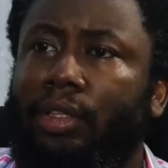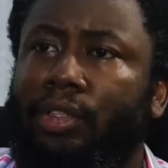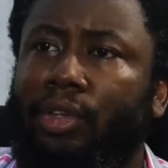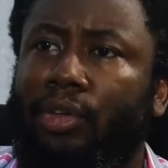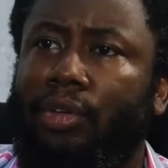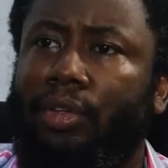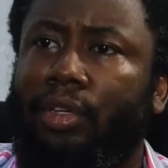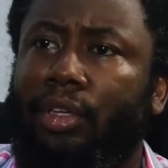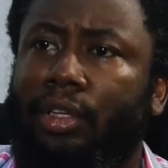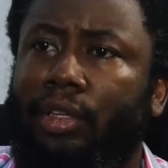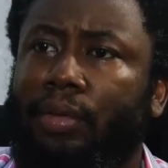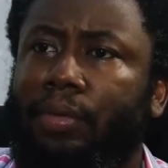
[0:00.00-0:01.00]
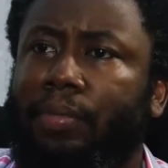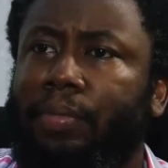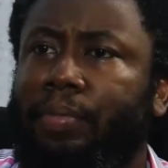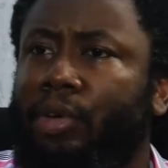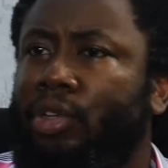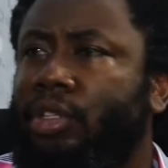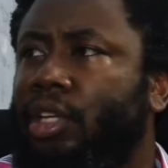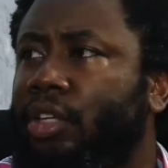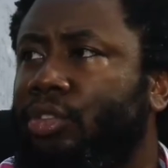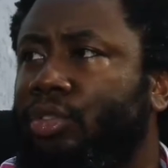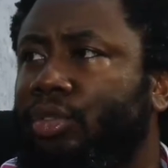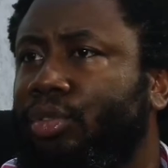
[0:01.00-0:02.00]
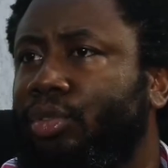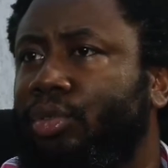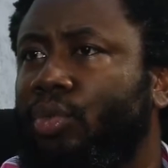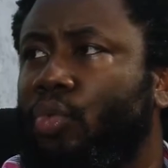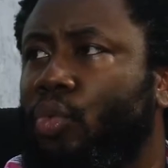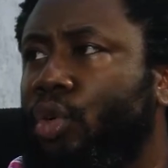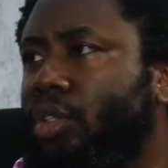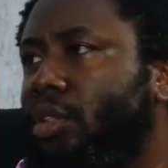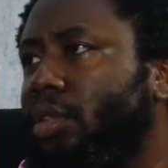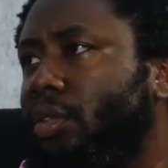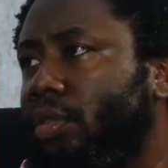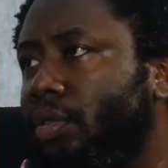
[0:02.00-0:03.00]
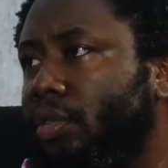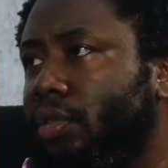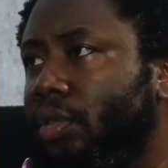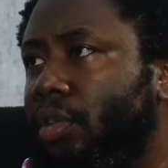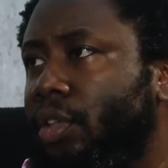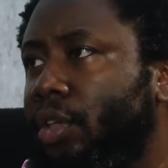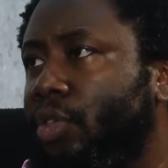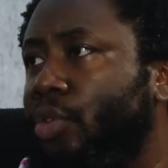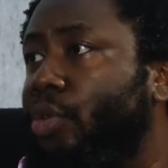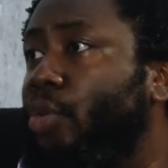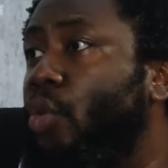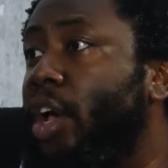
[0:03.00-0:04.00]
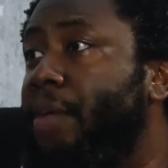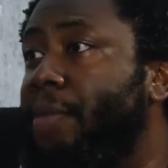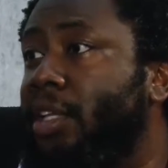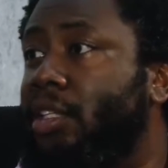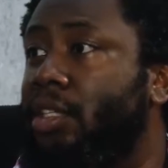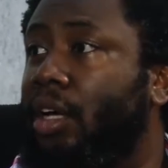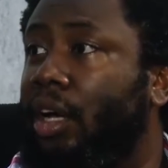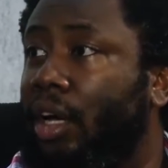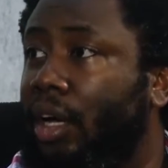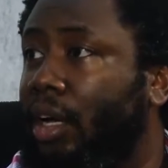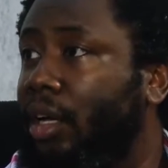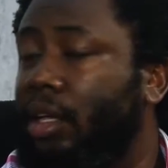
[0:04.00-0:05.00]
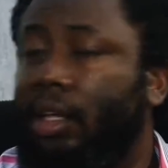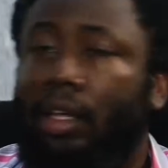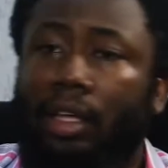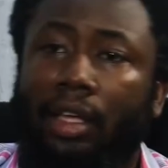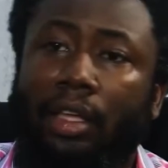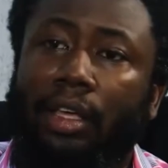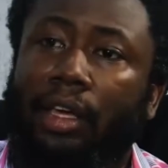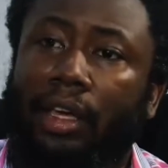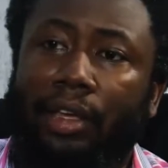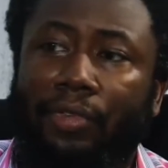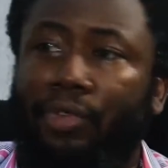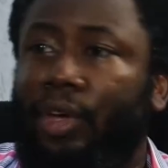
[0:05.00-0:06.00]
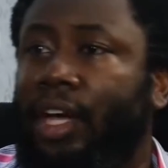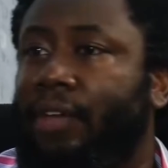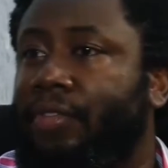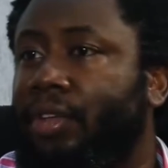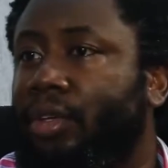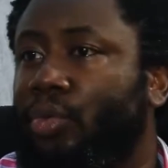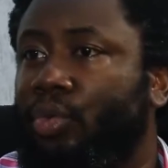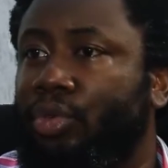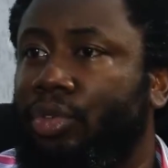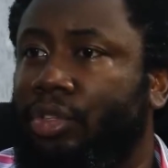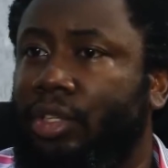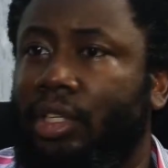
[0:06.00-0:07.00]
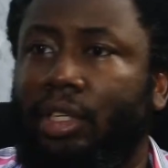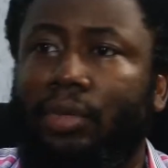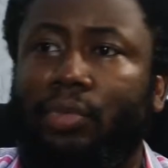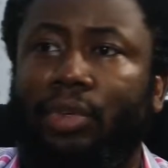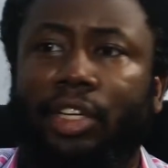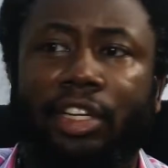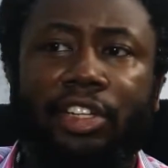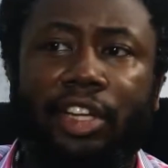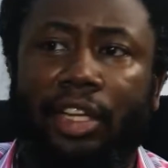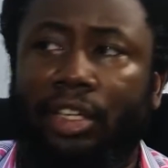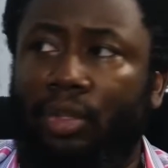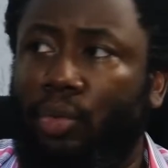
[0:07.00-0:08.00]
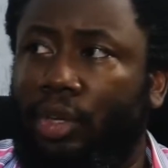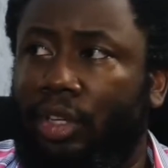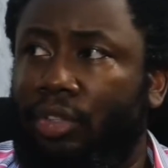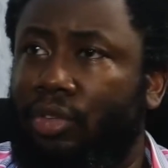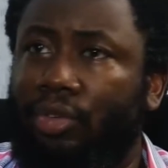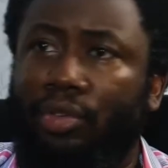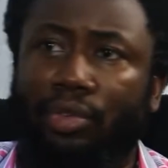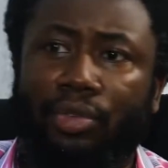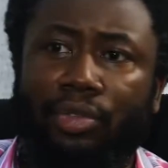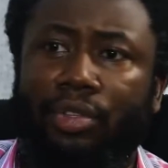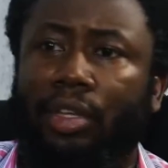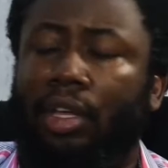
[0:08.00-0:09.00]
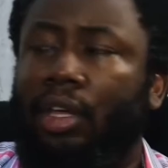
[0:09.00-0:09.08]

So it boils down to what the requirements are. Yeah, if you have it, we'll use it. We can change the way it's used